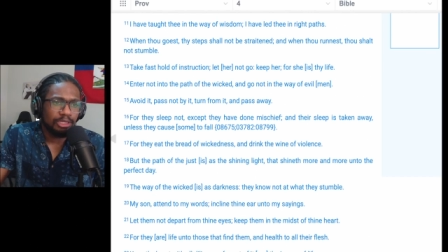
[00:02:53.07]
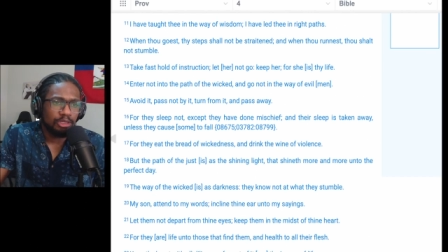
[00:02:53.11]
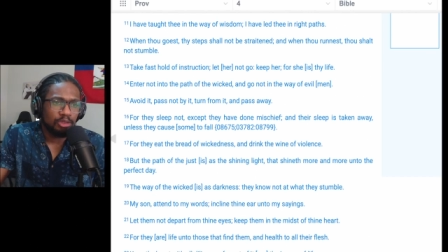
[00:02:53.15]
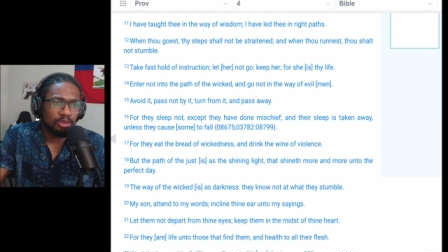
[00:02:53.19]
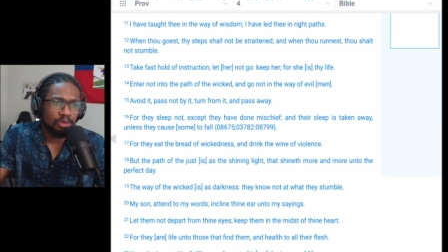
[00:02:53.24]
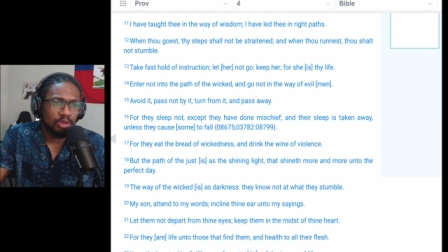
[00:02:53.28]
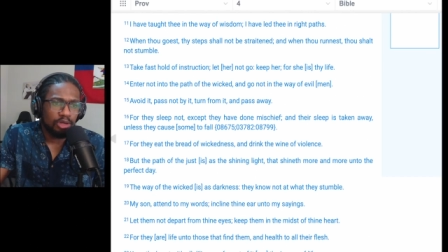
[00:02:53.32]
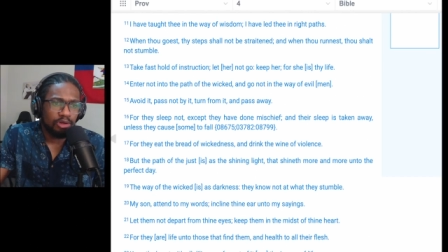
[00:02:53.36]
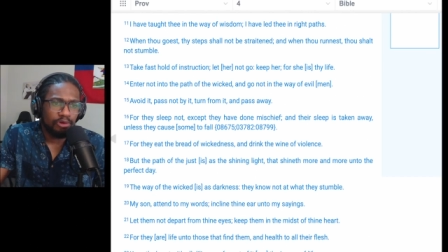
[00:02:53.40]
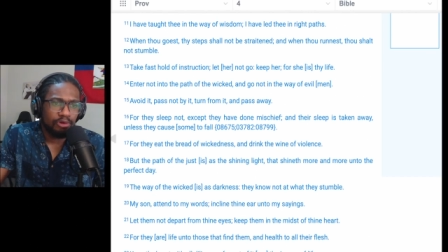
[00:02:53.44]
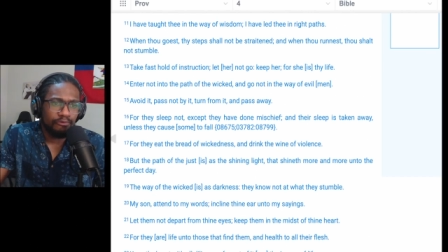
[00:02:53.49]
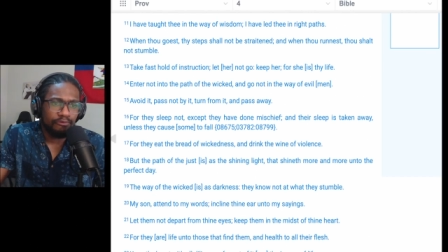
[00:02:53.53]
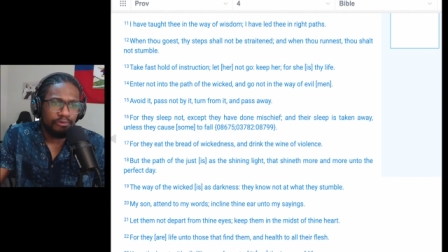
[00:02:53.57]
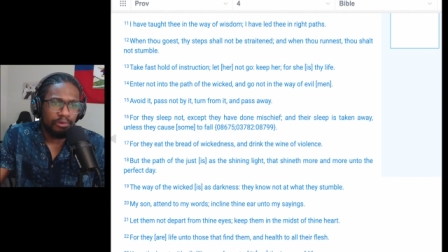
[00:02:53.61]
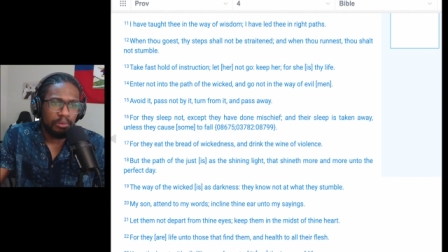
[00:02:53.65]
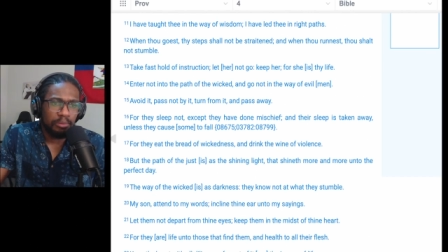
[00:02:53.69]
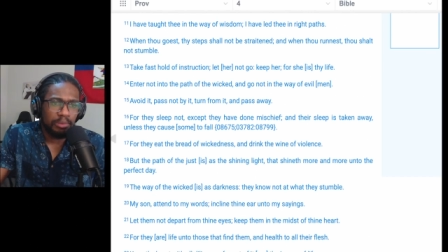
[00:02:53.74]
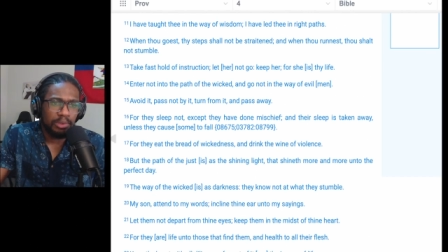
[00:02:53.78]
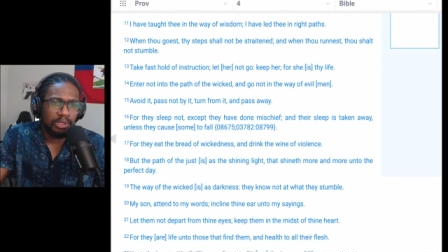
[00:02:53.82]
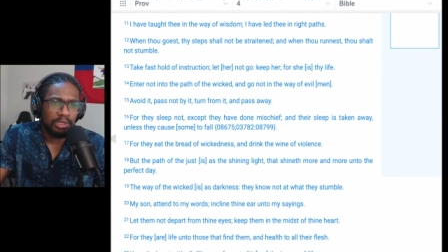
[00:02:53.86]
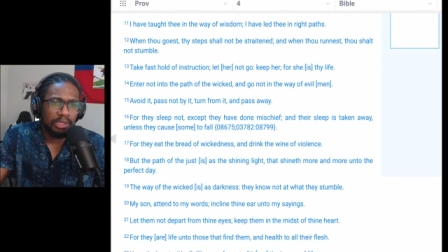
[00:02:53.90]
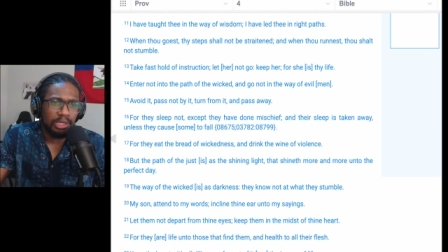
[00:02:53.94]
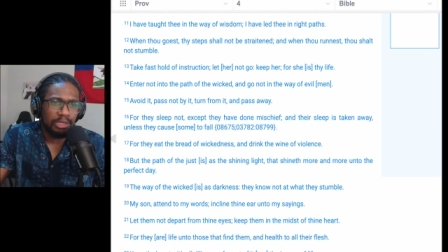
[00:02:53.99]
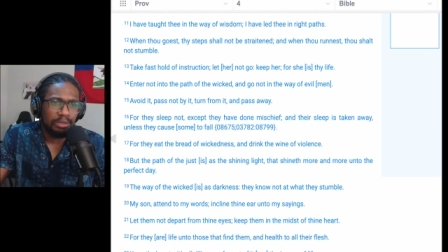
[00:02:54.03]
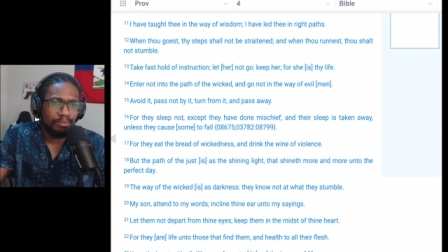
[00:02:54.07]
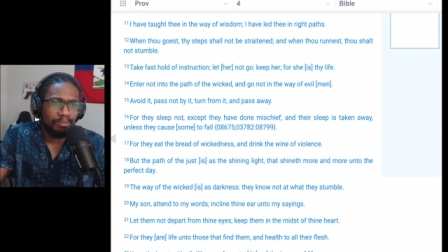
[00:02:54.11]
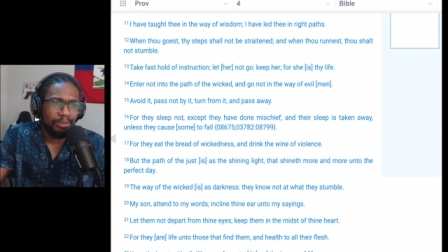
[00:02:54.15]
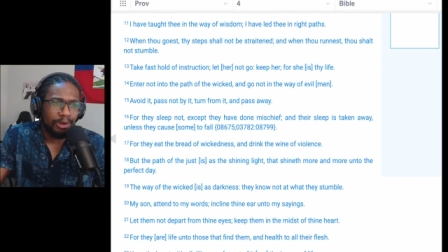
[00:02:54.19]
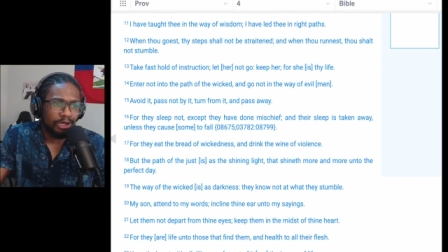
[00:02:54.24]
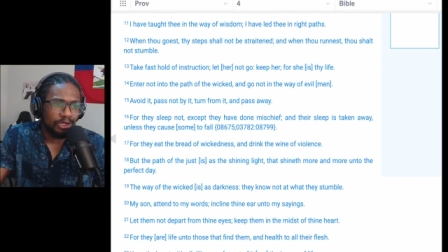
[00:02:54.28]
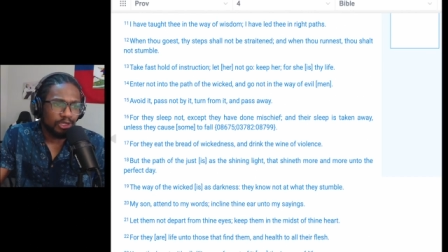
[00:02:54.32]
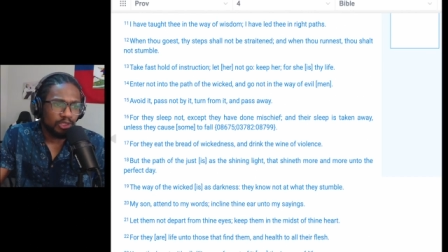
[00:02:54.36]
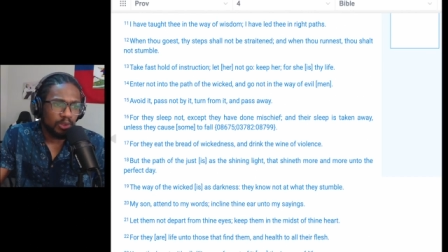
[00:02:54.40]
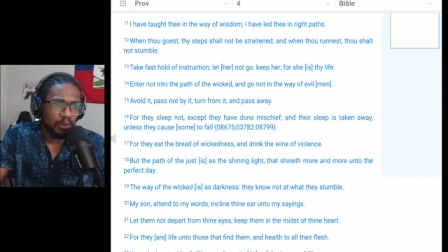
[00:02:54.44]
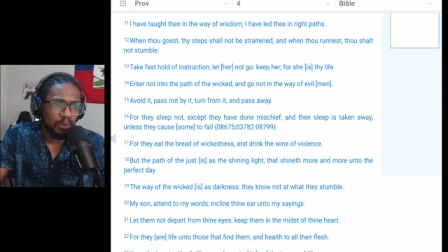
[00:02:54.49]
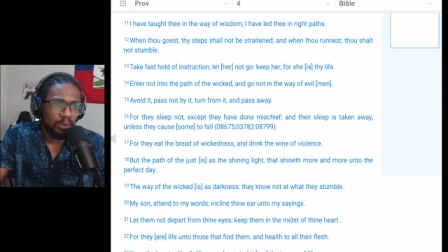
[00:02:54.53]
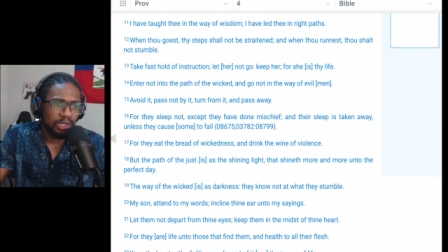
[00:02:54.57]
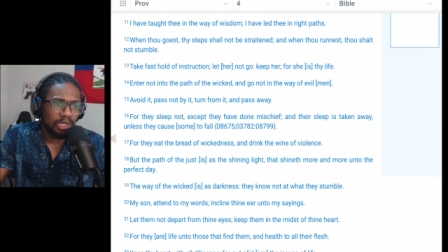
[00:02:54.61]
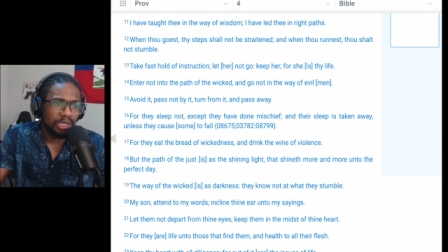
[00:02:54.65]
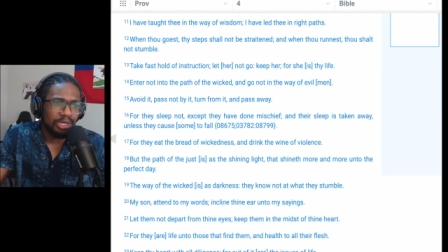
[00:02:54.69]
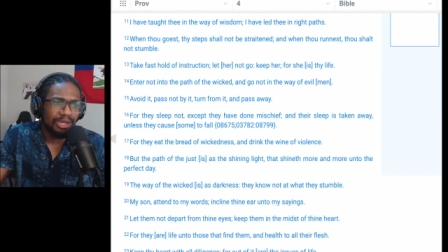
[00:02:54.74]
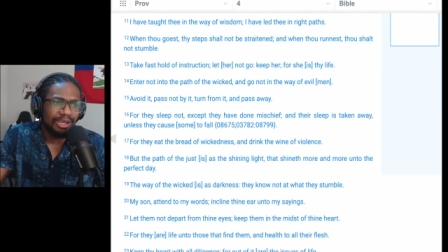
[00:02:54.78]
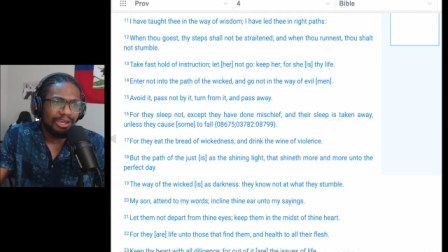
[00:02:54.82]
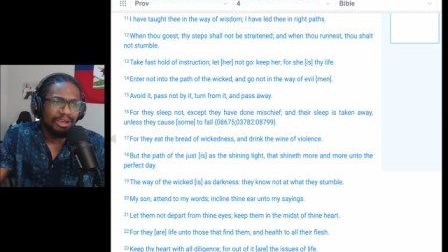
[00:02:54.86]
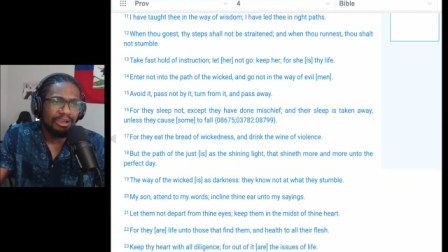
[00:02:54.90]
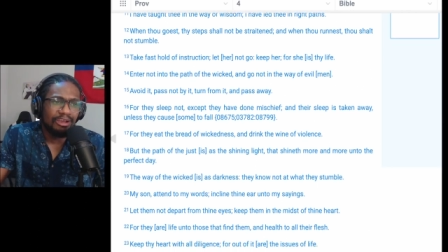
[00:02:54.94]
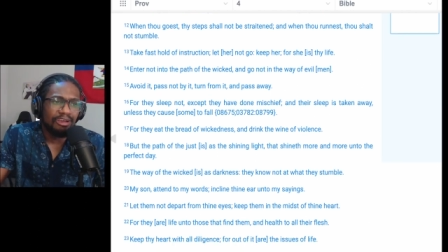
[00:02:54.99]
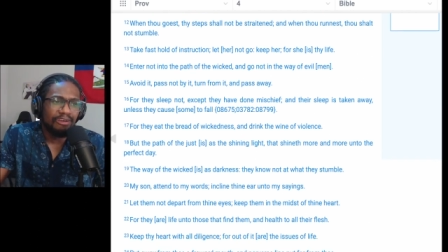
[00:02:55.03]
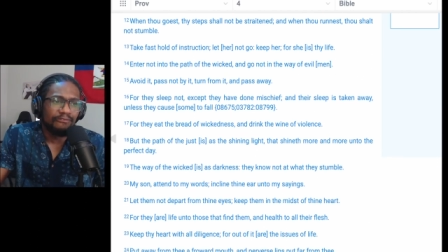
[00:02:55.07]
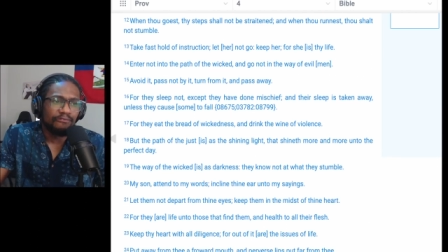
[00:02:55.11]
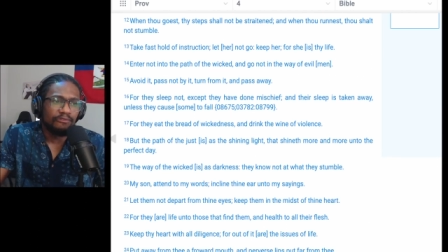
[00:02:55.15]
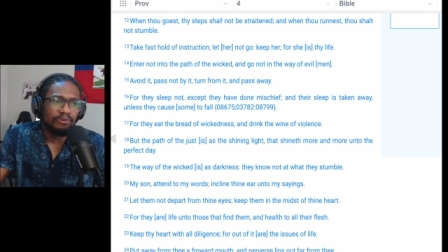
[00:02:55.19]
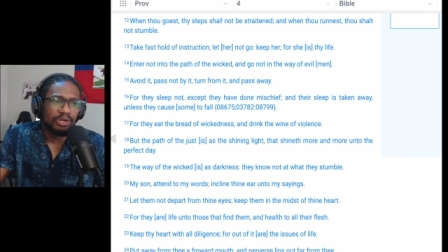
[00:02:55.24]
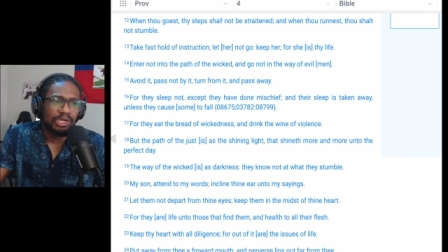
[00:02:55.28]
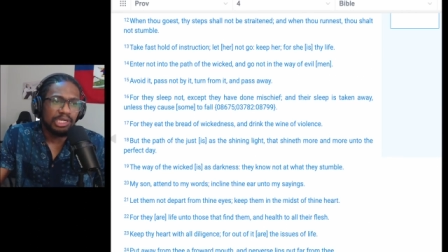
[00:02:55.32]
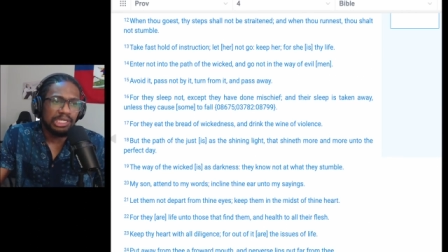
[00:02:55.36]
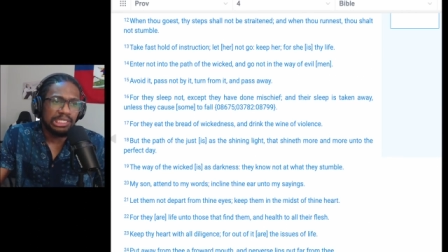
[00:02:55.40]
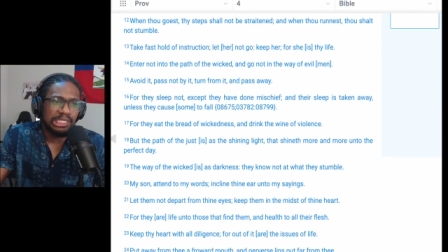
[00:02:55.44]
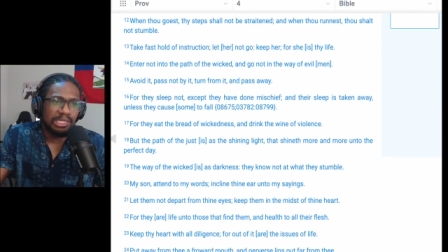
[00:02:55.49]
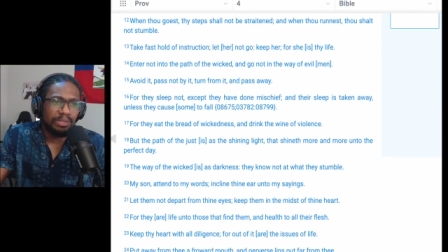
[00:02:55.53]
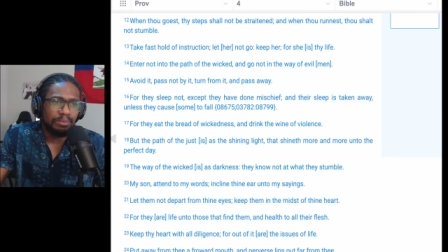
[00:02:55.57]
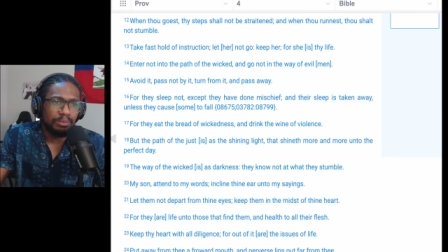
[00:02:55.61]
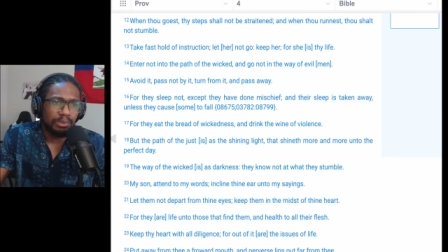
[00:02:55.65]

turn from it, and pass away for the sleep,